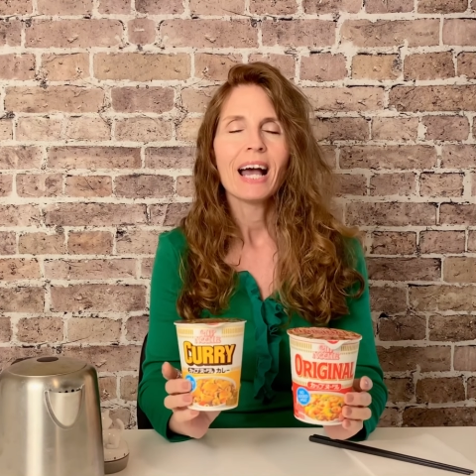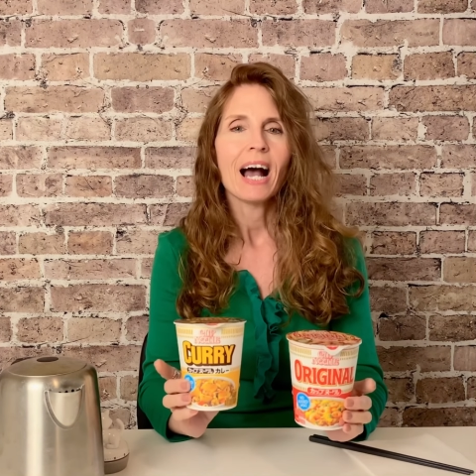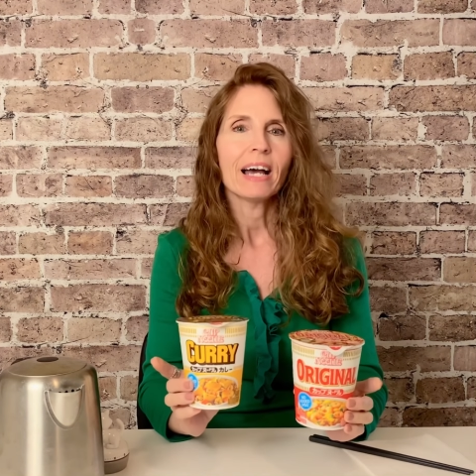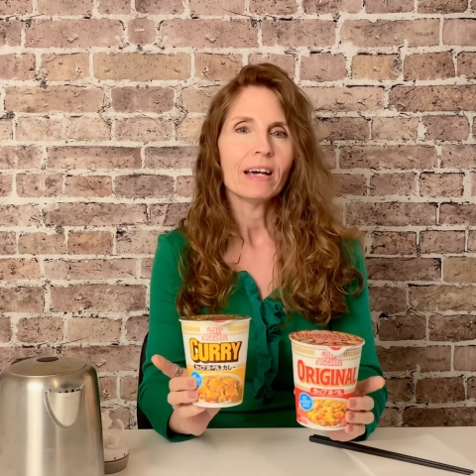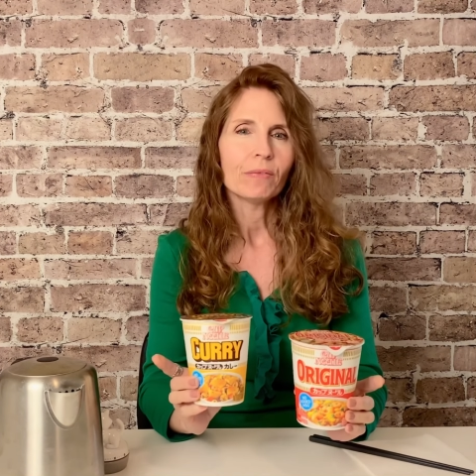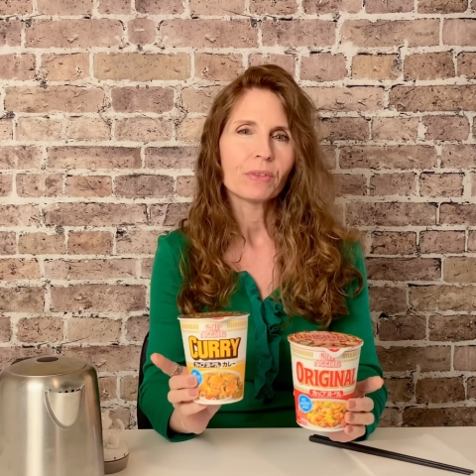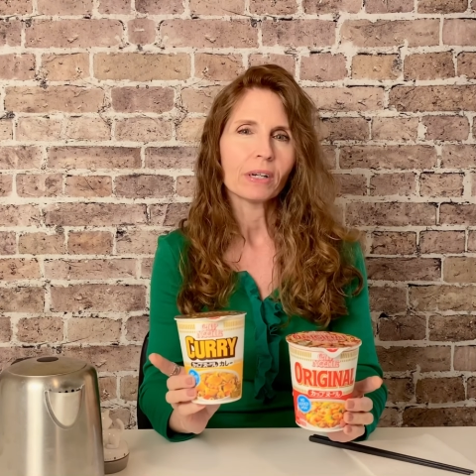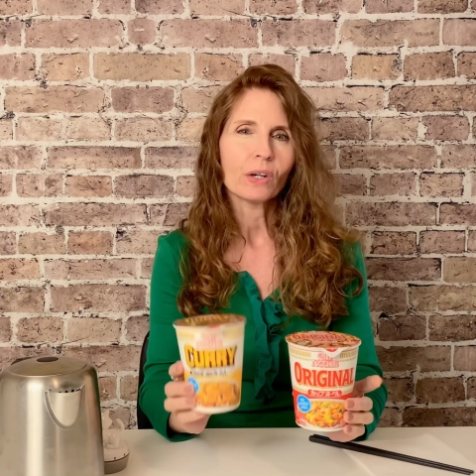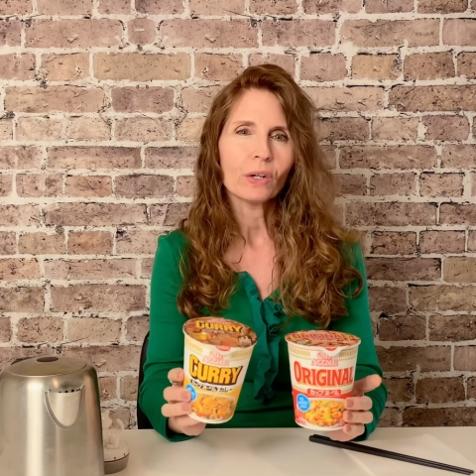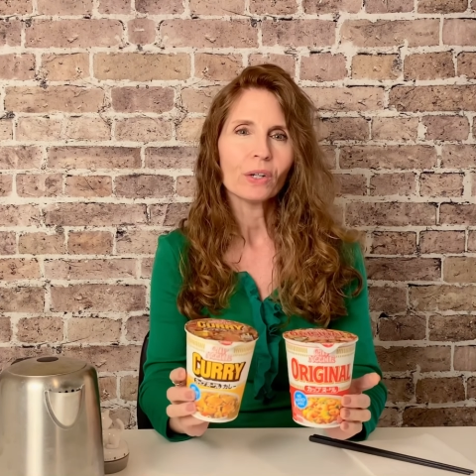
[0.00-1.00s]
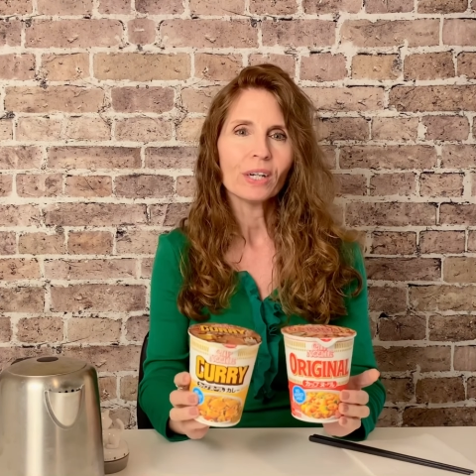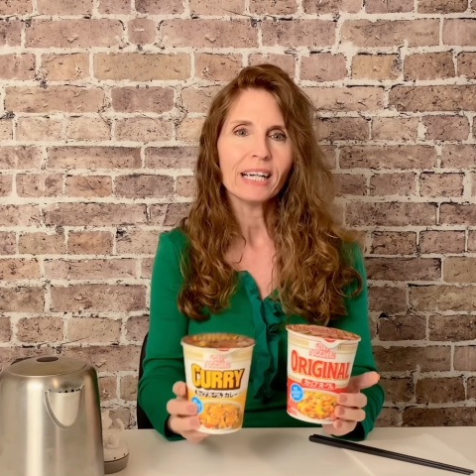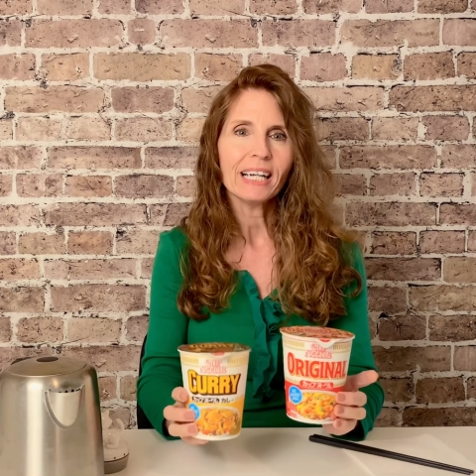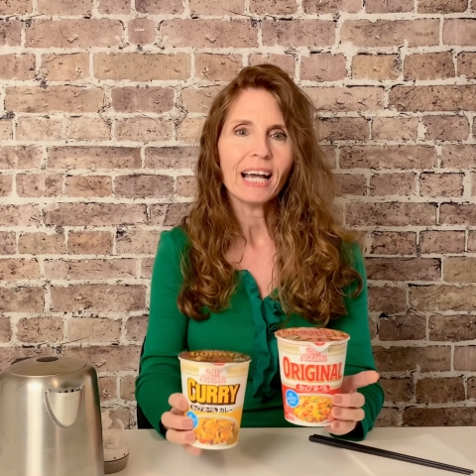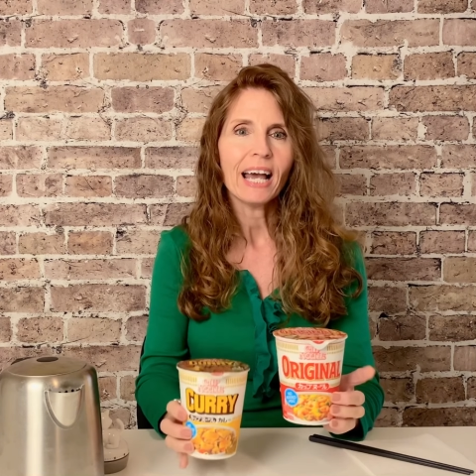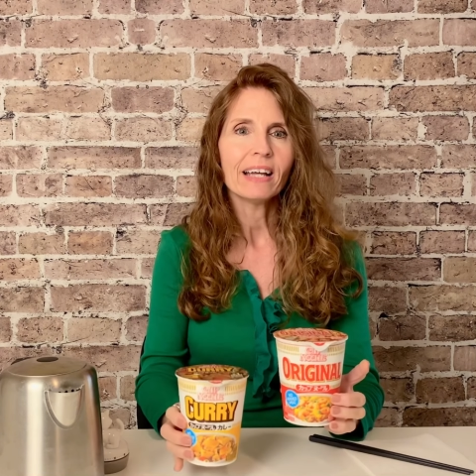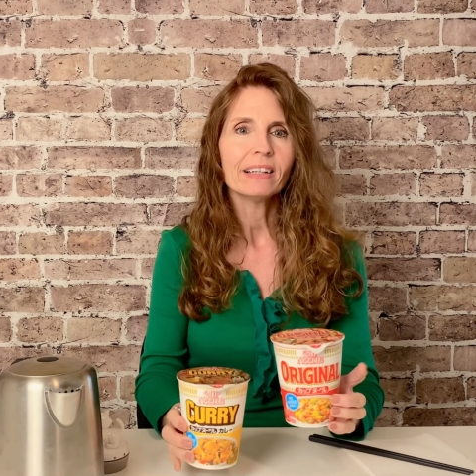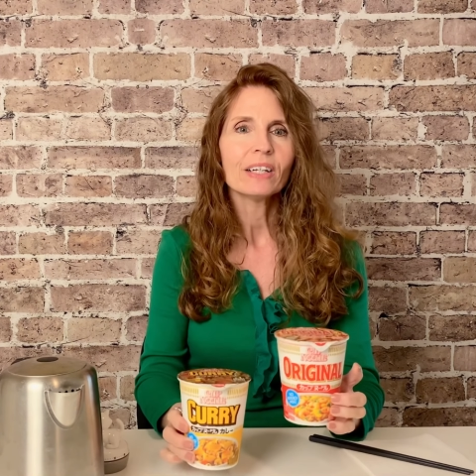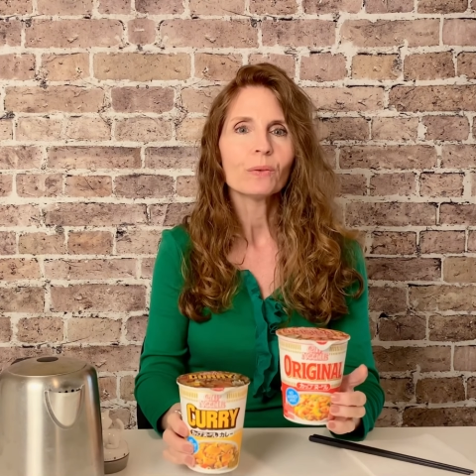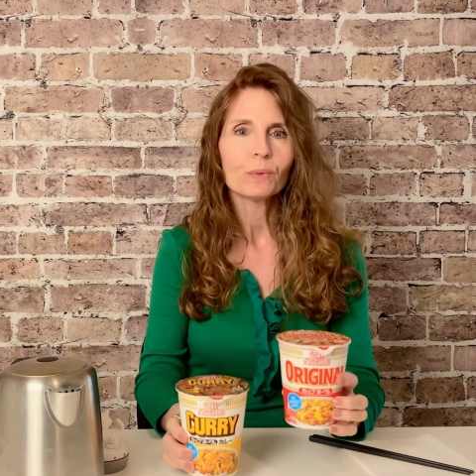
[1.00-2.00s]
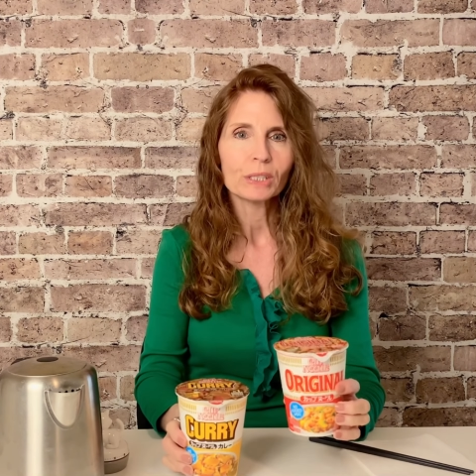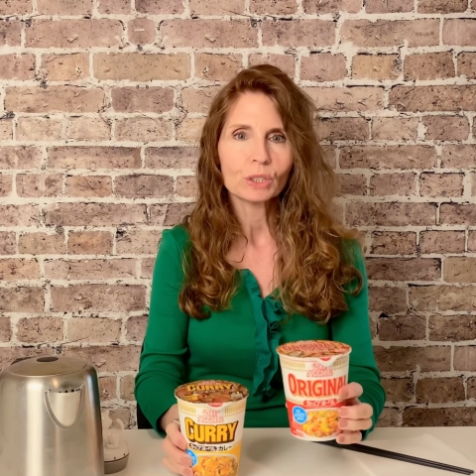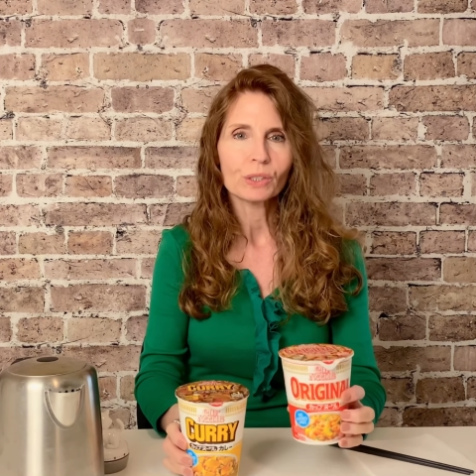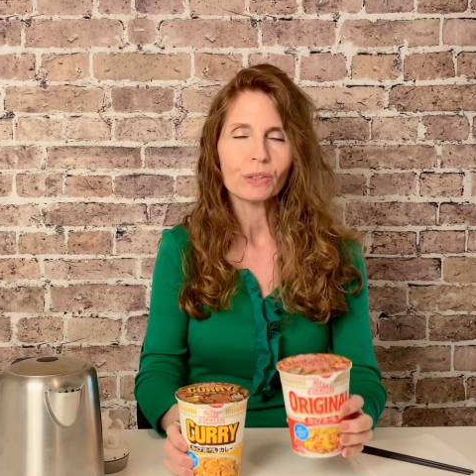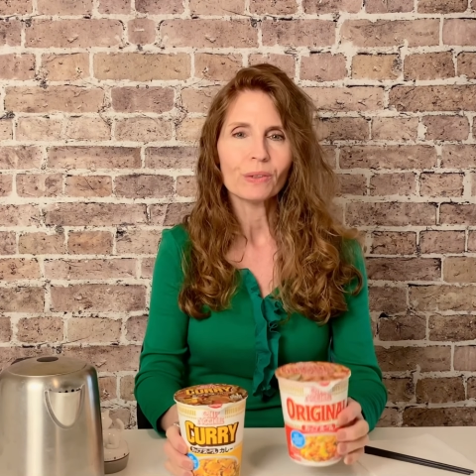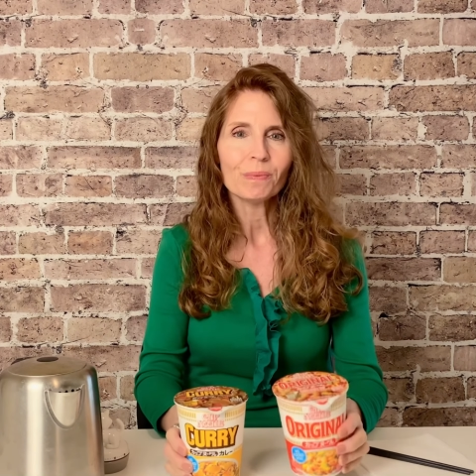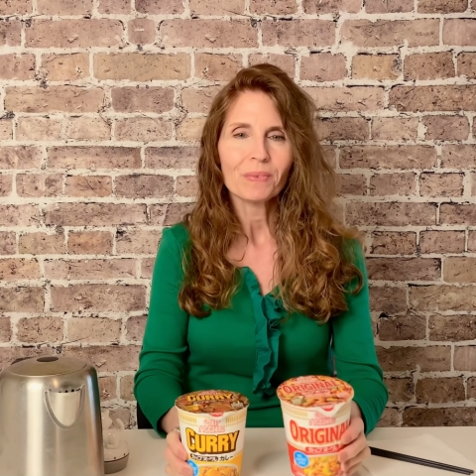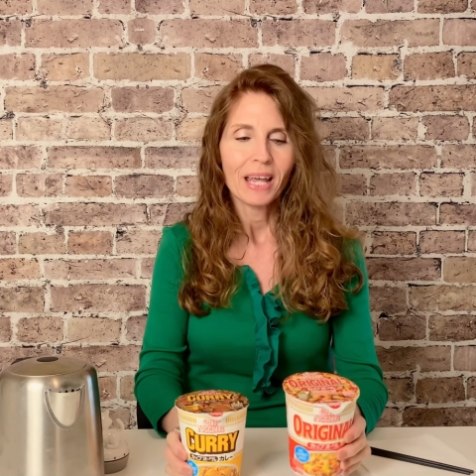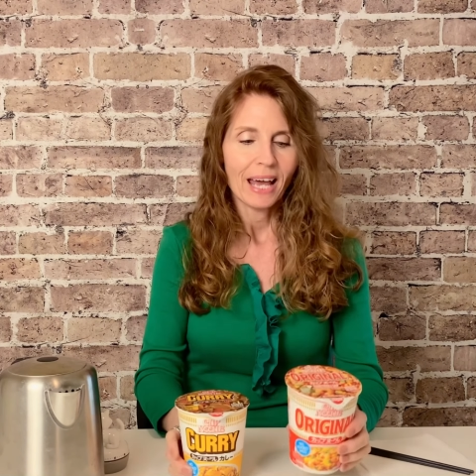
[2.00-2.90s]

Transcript: I have the curry and the original.